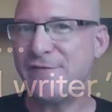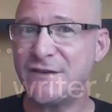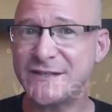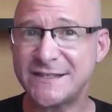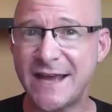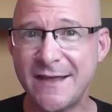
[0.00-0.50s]
If
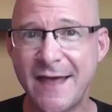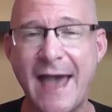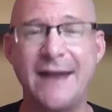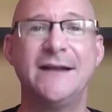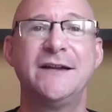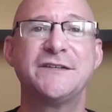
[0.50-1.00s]
you say
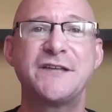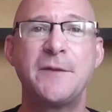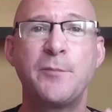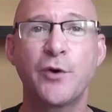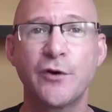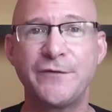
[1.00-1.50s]
that, it is
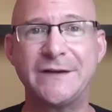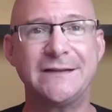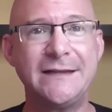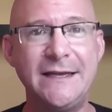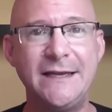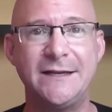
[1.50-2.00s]
a perfect
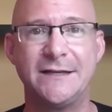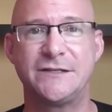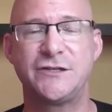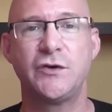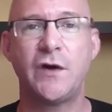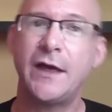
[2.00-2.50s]
lead
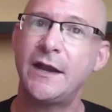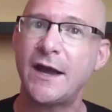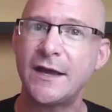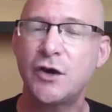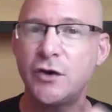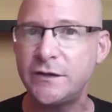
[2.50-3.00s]
into, and
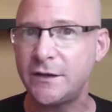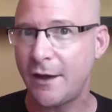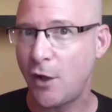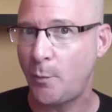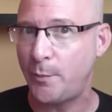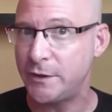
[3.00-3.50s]
I couldn't
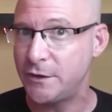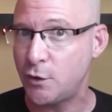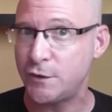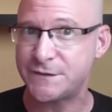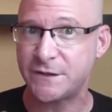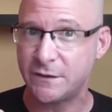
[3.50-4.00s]
help but
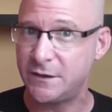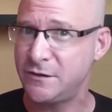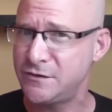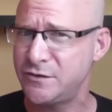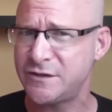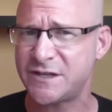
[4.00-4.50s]
noticing that
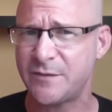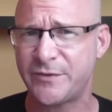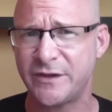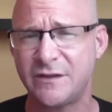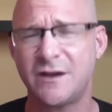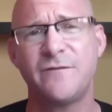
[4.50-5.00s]
you're doing
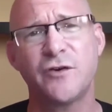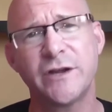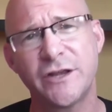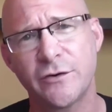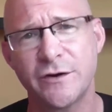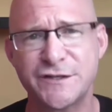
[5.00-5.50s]
something that I'm
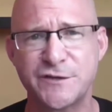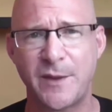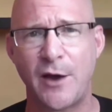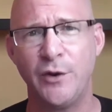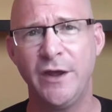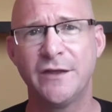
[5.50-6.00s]
very curious
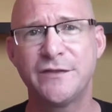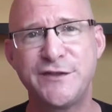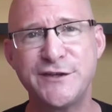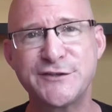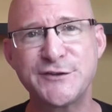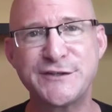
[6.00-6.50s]
about.
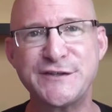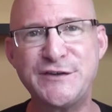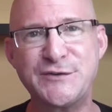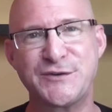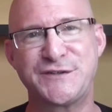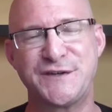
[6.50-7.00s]
This looks
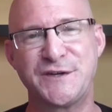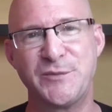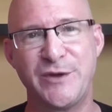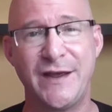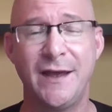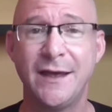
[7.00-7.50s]
interesting
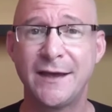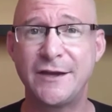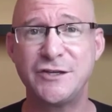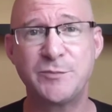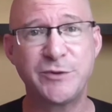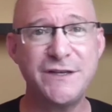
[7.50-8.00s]
to me.
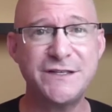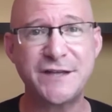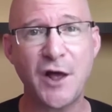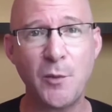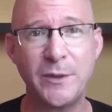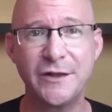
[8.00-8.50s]
Could you please
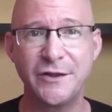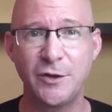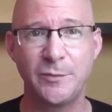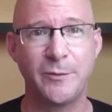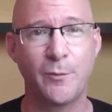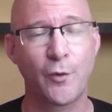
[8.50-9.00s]
tell me a
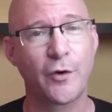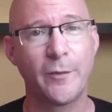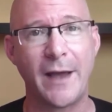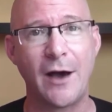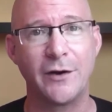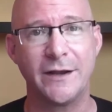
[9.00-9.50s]
little bit more
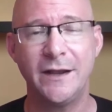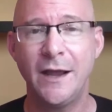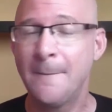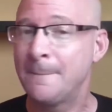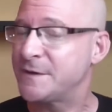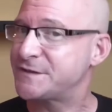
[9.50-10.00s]
about it?
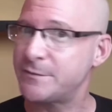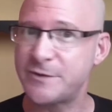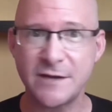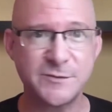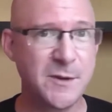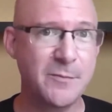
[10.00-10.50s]

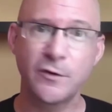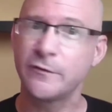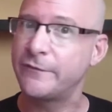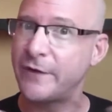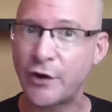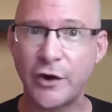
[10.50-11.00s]
Sometimes people are
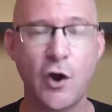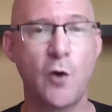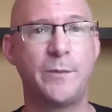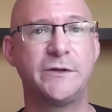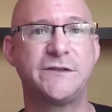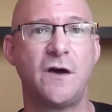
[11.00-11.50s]
very
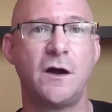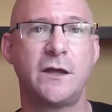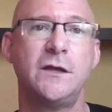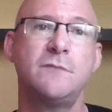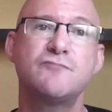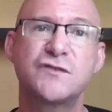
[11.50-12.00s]
open to
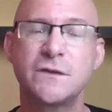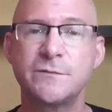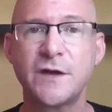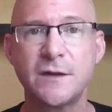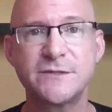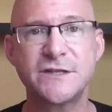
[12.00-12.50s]
talking,
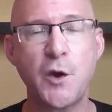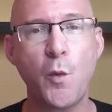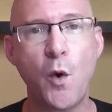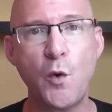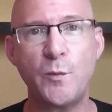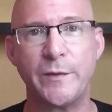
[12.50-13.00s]
sometimes they
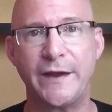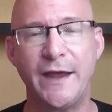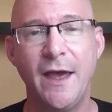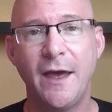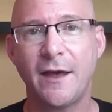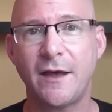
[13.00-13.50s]
won't
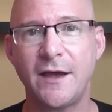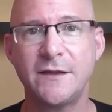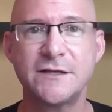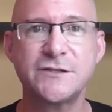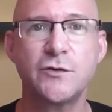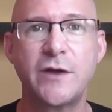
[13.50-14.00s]
be.
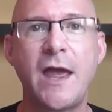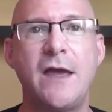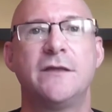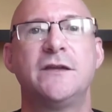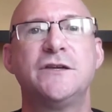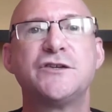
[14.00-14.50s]
And that's
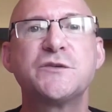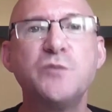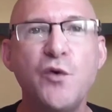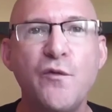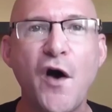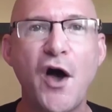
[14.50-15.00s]
okay, then you just
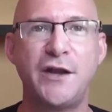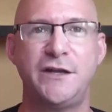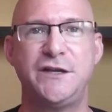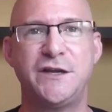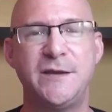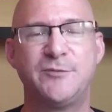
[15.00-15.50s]
move on
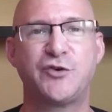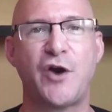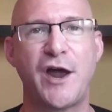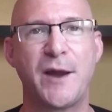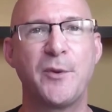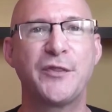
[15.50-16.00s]
and you keep
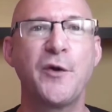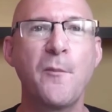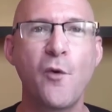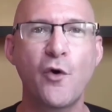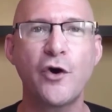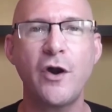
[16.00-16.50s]
trying. But the
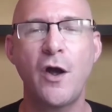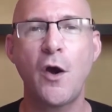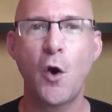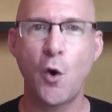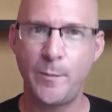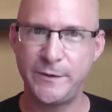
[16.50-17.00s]
more
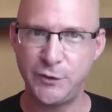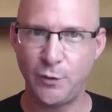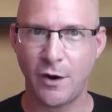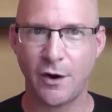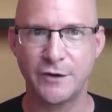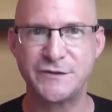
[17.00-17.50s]
open
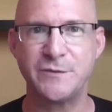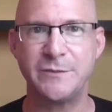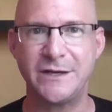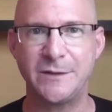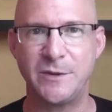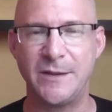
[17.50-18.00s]
you are to
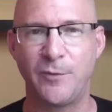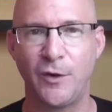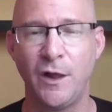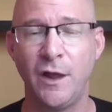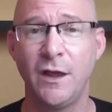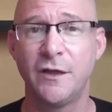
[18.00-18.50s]
meeting
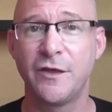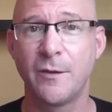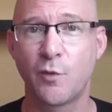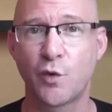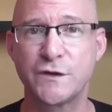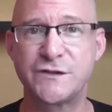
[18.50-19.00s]
people,
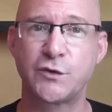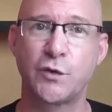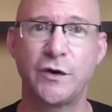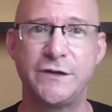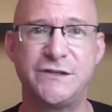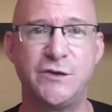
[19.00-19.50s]
the more
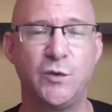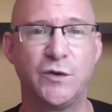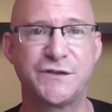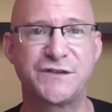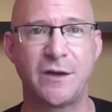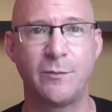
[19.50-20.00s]
stories you
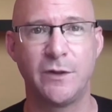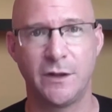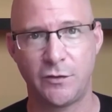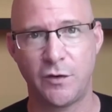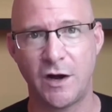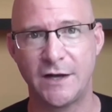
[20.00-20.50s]
will stumble
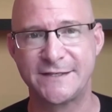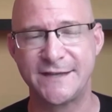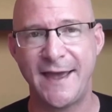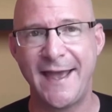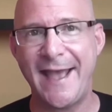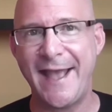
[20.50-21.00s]

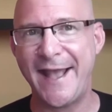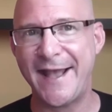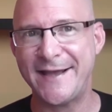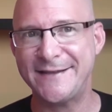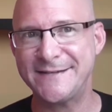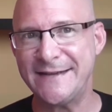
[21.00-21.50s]
across.
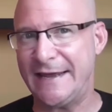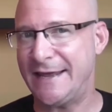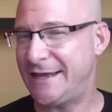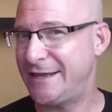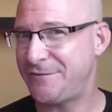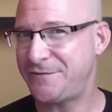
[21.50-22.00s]
And
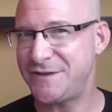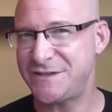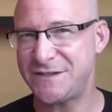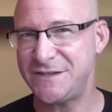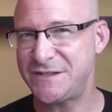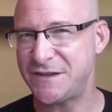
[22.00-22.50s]
if
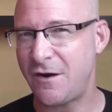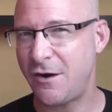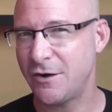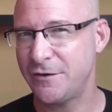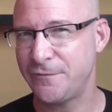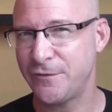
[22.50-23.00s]
this is
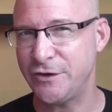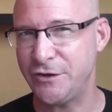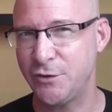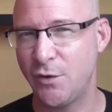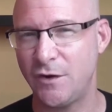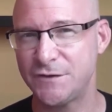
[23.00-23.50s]
hard for
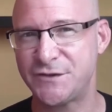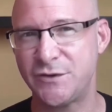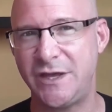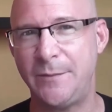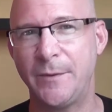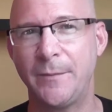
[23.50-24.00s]
you,
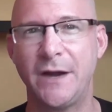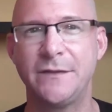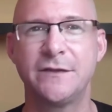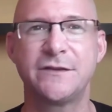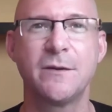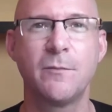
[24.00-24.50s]
also keep in
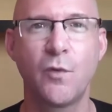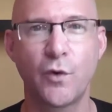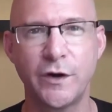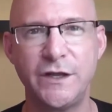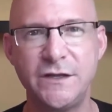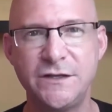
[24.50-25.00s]
mind that the
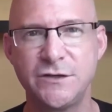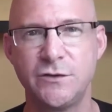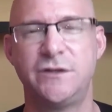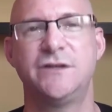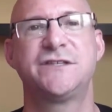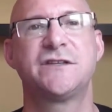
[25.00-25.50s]
more you
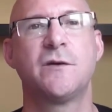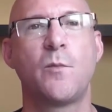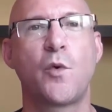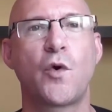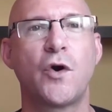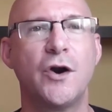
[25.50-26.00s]
do this, the
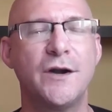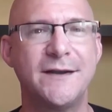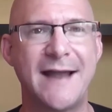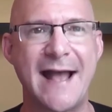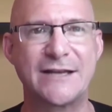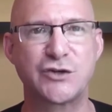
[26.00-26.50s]
more
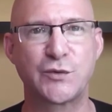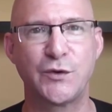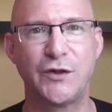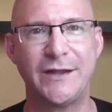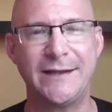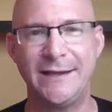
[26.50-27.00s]

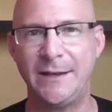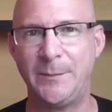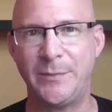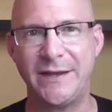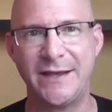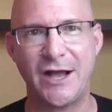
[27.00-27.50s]
natural
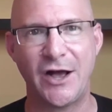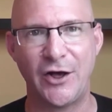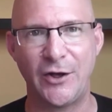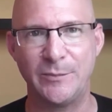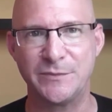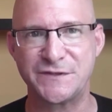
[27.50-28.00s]
it
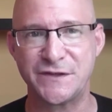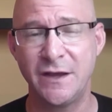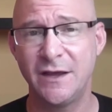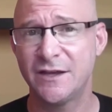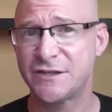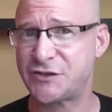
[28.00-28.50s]
becomes.
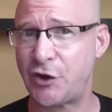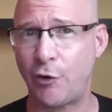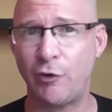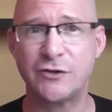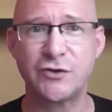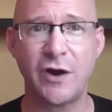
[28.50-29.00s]

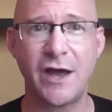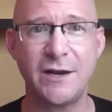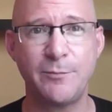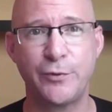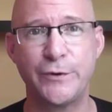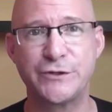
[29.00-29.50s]
So try
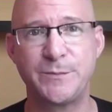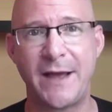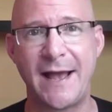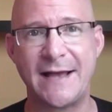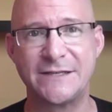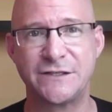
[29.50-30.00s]
to push
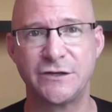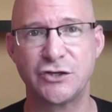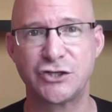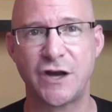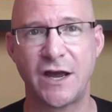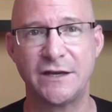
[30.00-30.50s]
past
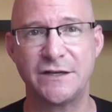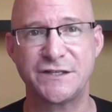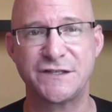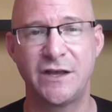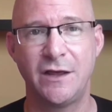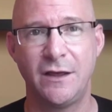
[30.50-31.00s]
your
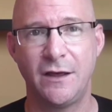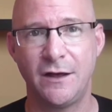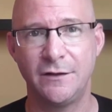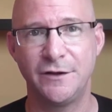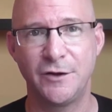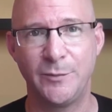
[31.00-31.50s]
shyness
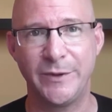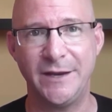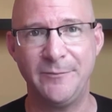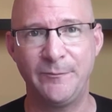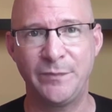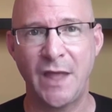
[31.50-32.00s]
a little
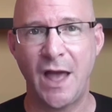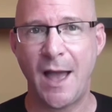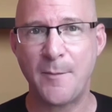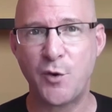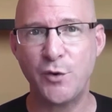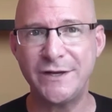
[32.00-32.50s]
bit.
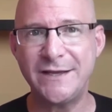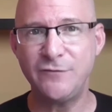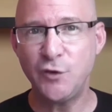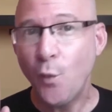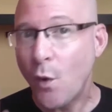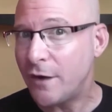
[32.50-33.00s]
I'm going to
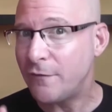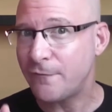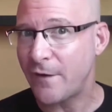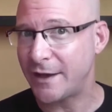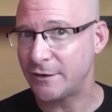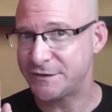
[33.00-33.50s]
give you one
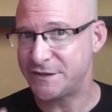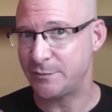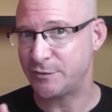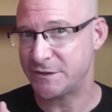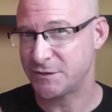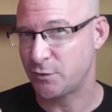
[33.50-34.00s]
final
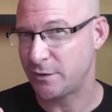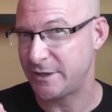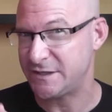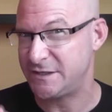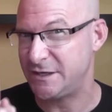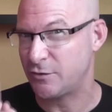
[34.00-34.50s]
tip. This is one of
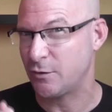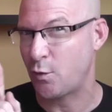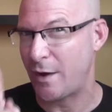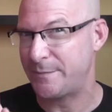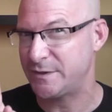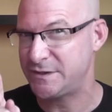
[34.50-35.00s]
my secret
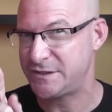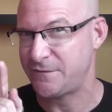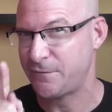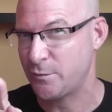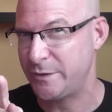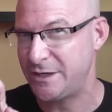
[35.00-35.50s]
weapons
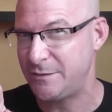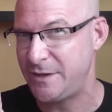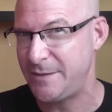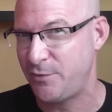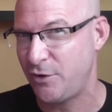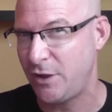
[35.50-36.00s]
for meeting
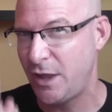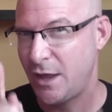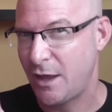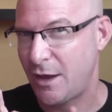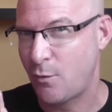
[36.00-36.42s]
people.